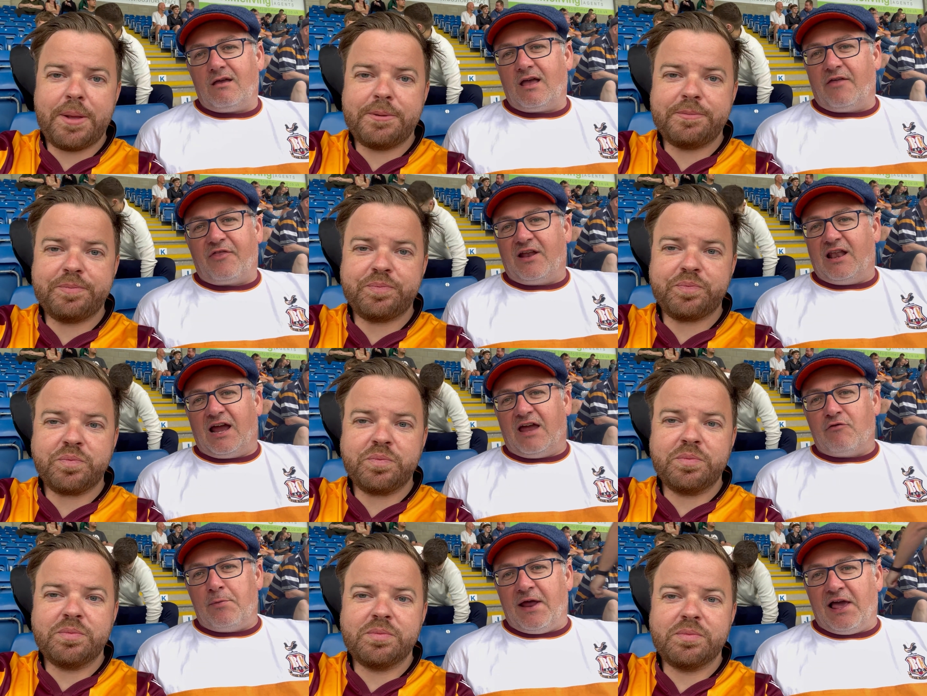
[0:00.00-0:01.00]
Speaker 1: I think, like
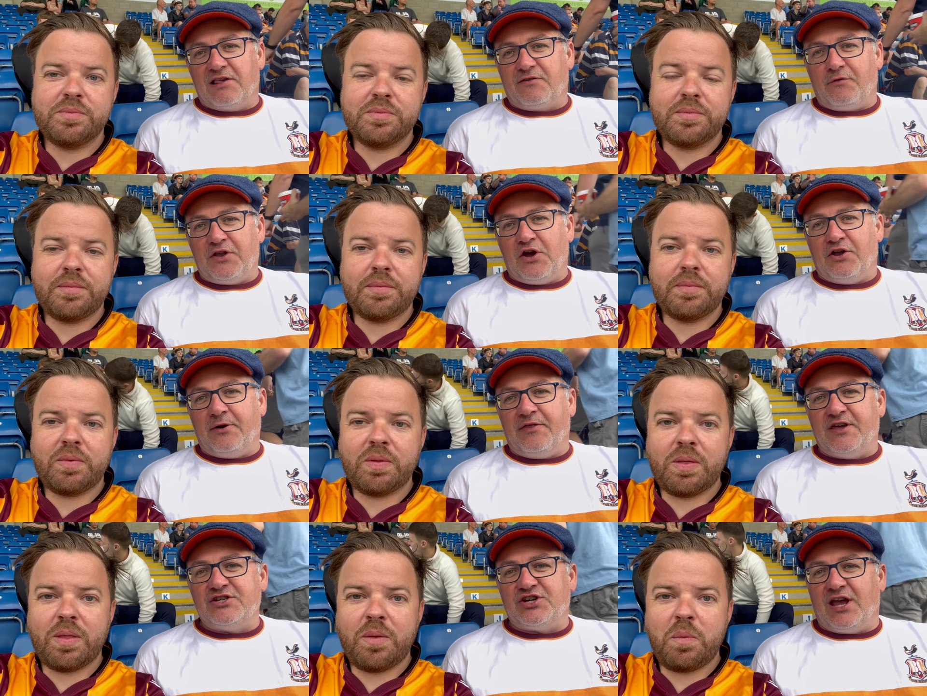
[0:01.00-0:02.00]
everybody else, if we don't do it
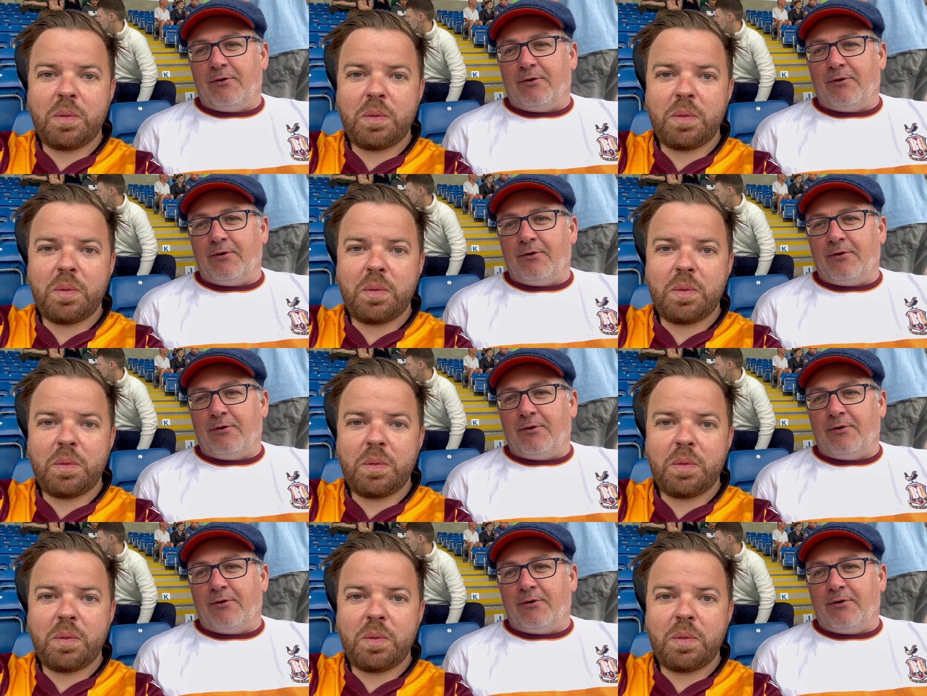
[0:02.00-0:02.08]
this year,